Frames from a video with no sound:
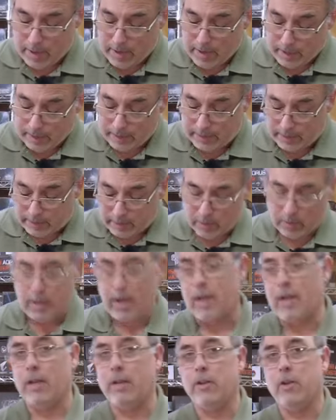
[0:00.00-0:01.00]
It's still
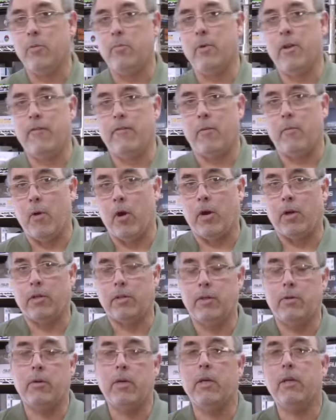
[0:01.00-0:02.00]
got a little bit of a bark
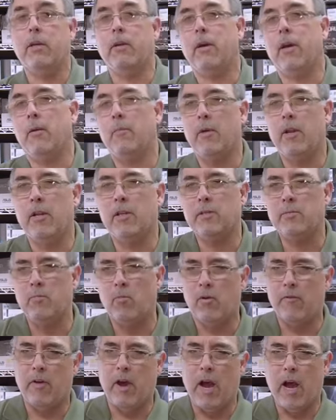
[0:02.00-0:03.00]
to it, uh, but it's
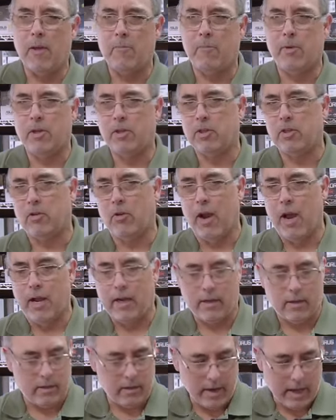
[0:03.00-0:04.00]
more of a high-pitched
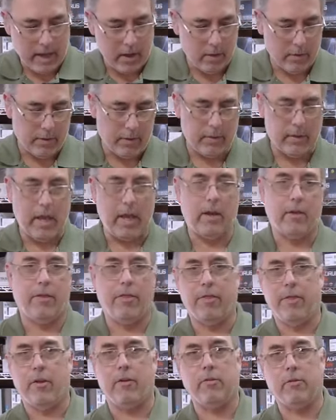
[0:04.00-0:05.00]
crack now than that
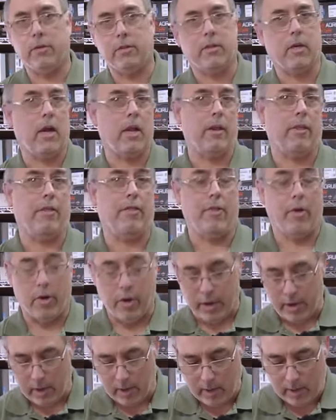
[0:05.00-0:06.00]
thunderous kind of
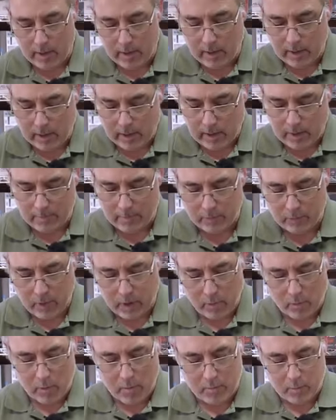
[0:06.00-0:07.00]
thud. I'm going to
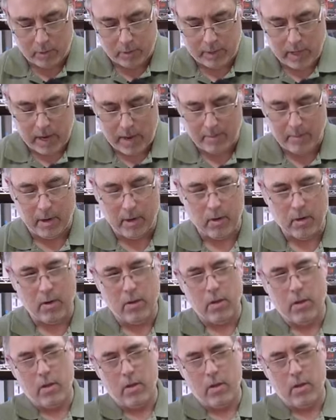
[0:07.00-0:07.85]
try one more time here.